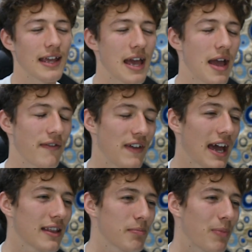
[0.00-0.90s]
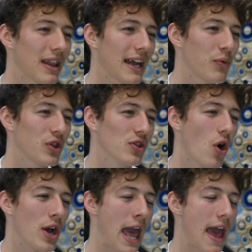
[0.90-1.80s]
yeah. You know had, I mean? But like with
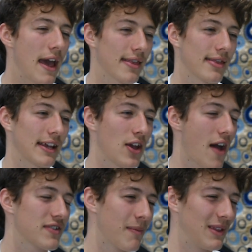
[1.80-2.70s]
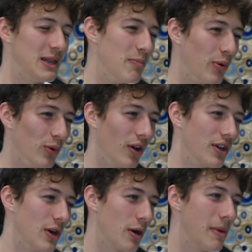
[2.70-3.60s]
long hair, like you have something to pull on,
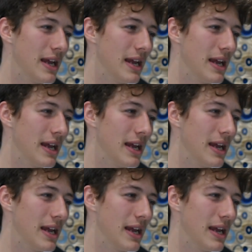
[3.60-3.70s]
you know what I